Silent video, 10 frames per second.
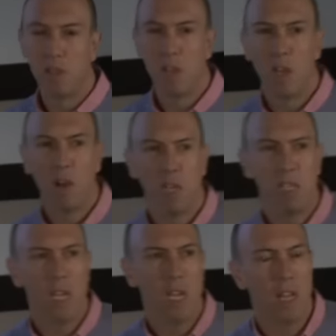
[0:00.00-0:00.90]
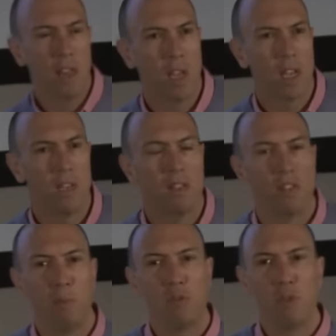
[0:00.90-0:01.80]
to the idea, the
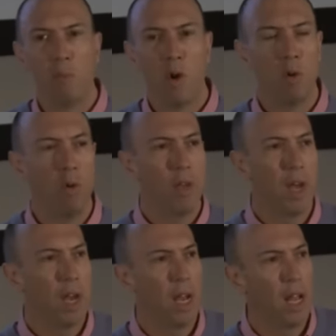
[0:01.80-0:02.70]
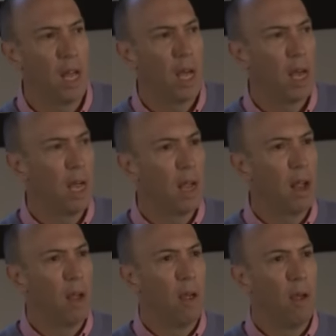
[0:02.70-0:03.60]
conceptual model that
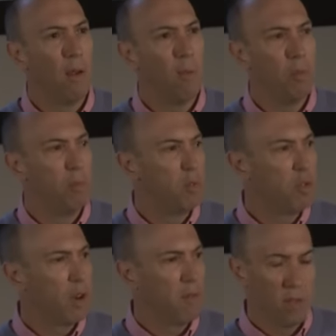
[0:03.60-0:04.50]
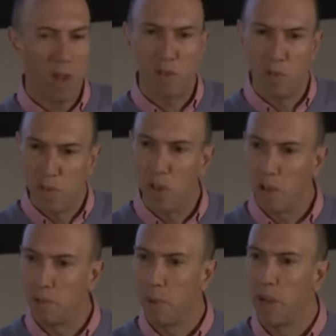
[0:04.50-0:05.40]
for those
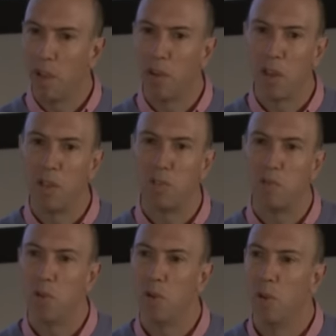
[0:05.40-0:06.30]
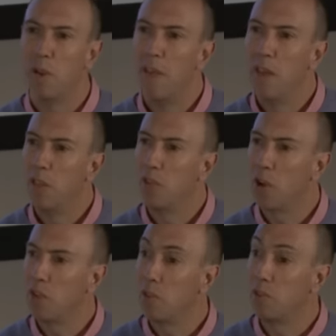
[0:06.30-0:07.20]
physios among you, I know there's a few, the
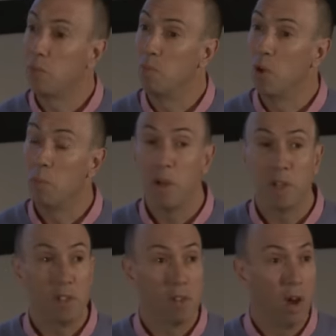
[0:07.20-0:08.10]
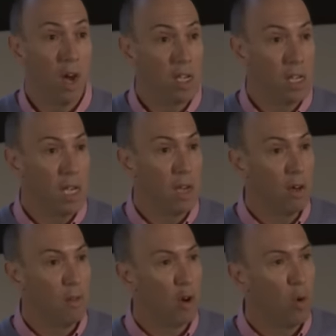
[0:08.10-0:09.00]
transverse abdominis idea
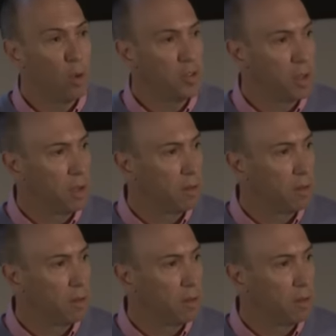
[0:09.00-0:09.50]
of a corset